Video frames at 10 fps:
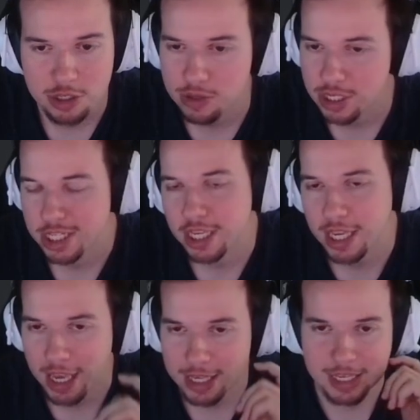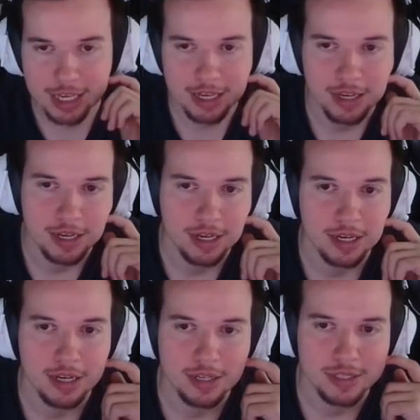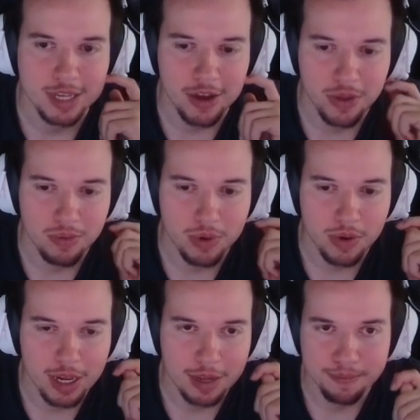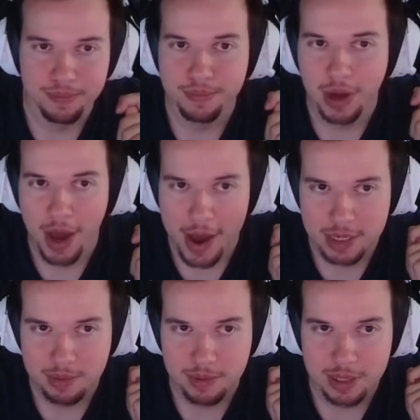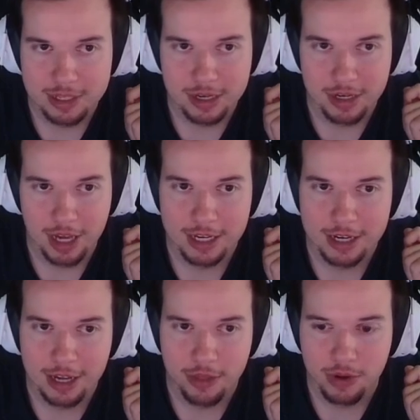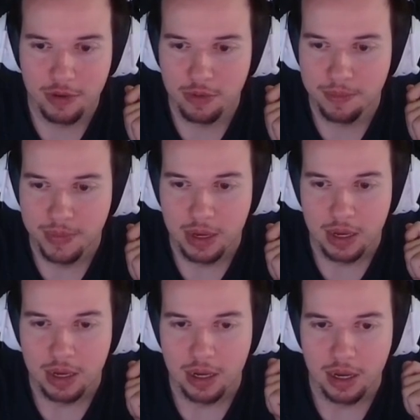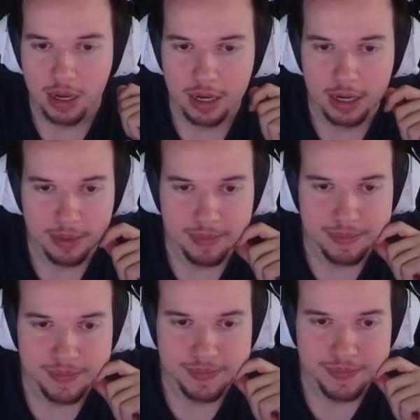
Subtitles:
So just in case, like down the road, I could possibly play this card. Yeah, I did. I got 3 of them.